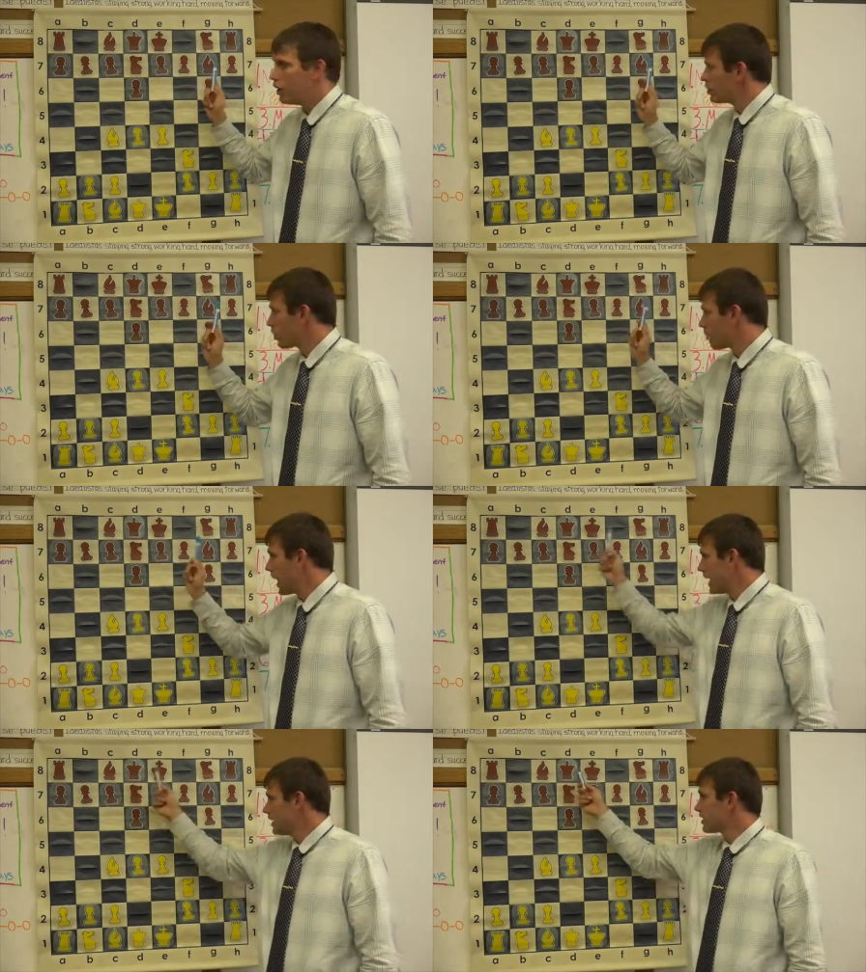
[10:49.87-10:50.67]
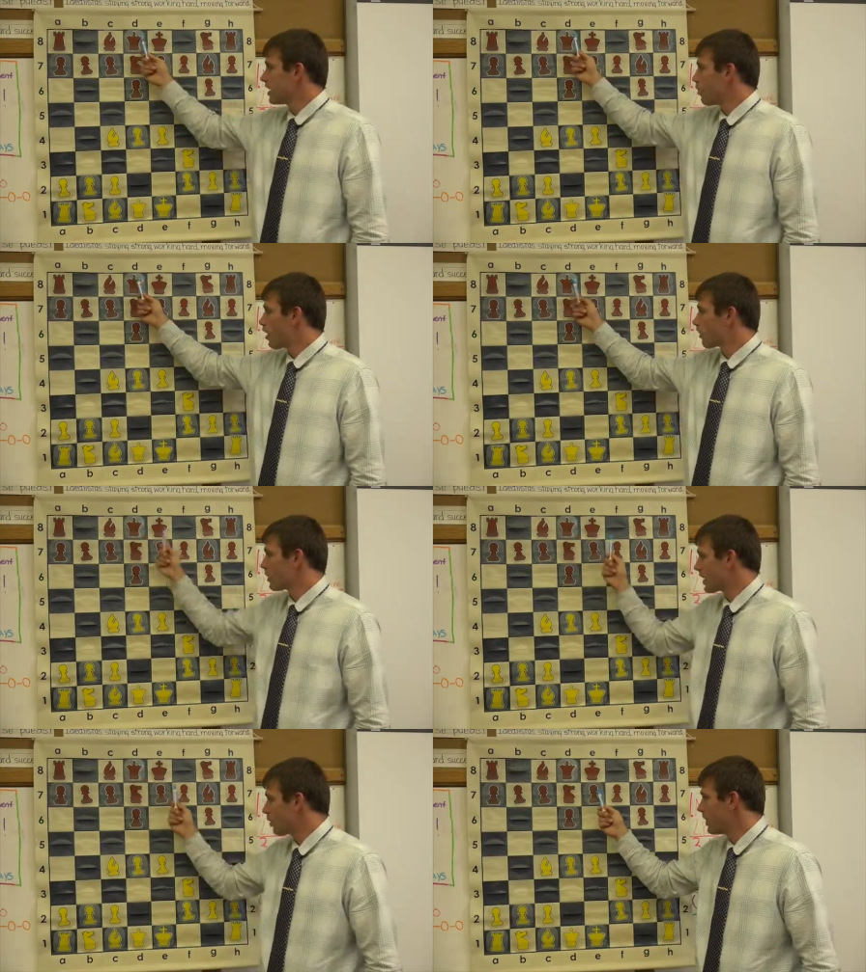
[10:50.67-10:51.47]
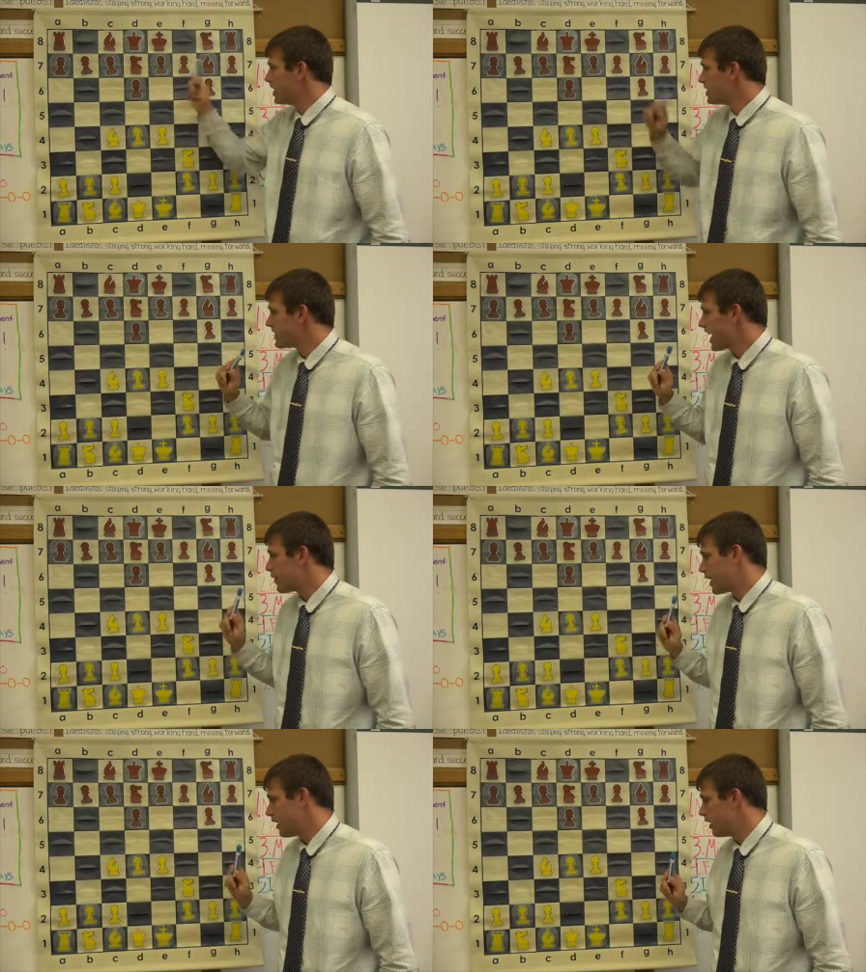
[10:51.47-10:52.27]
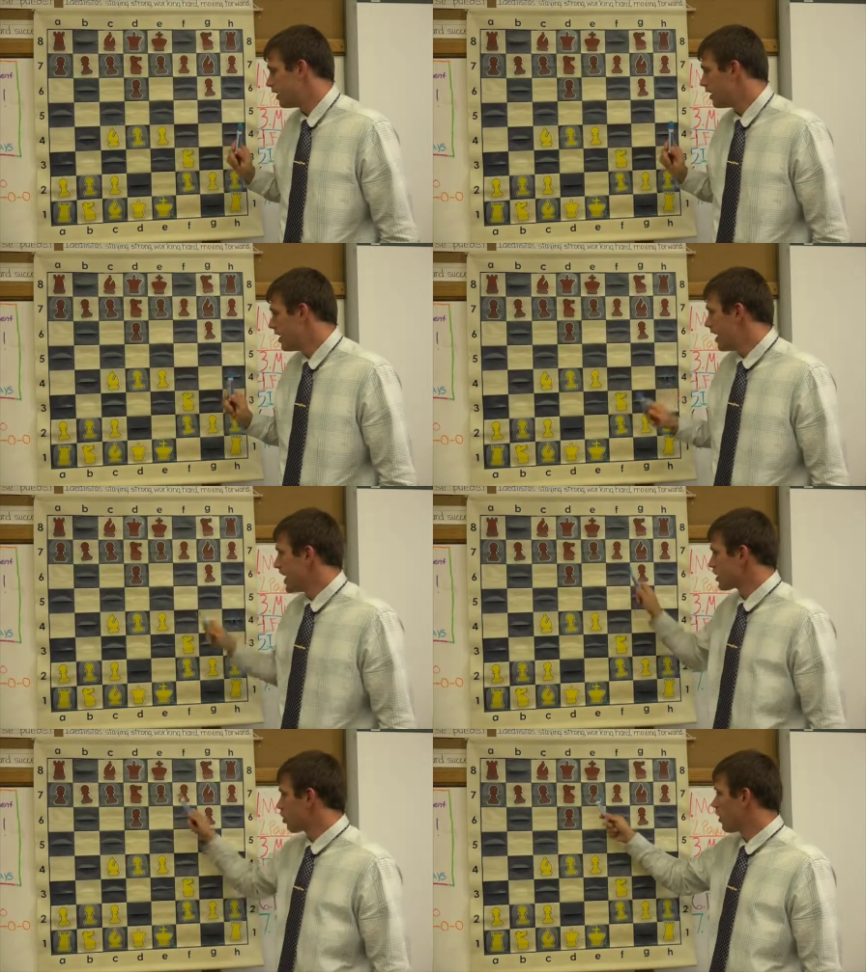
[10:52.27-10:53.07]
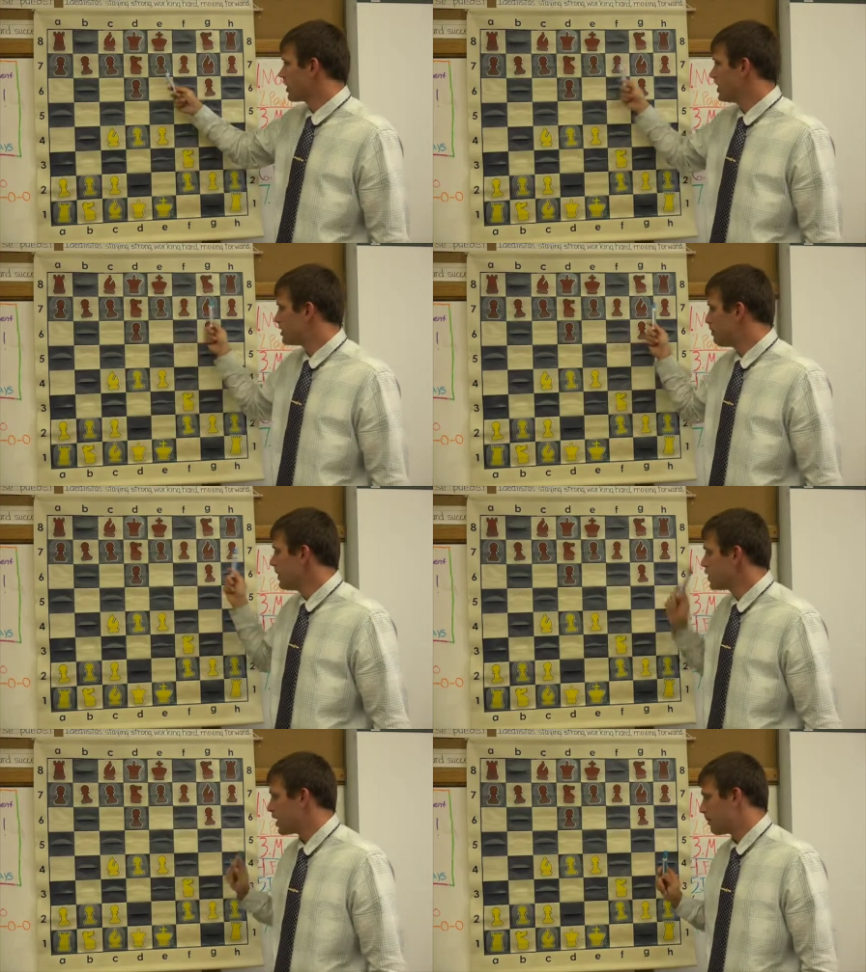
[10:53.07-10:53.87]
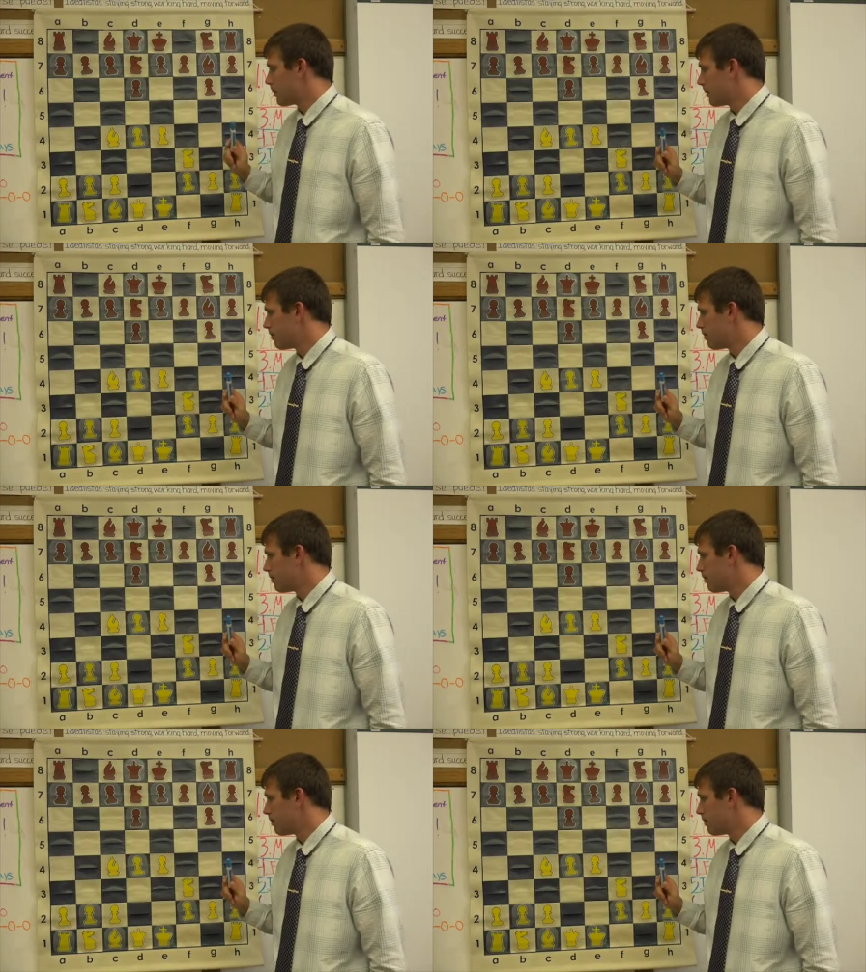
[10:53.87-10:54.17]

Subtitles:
So black is going to want to play queen e7 and guard his bishop.